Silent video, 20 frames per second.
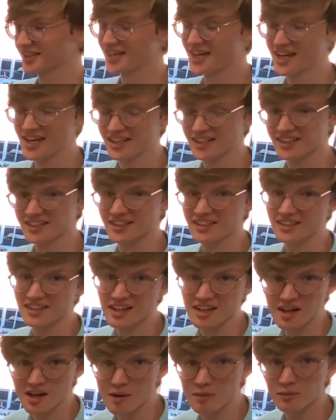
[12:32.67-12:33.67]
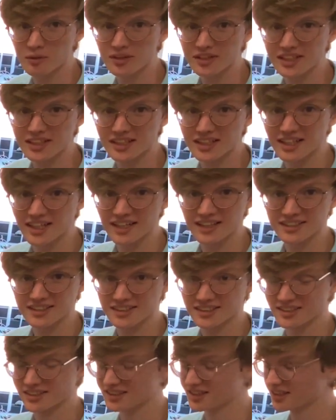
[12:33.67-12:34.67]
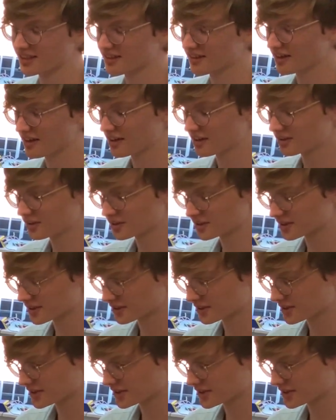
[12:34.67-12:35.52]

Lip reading: and I'm really glad I learned those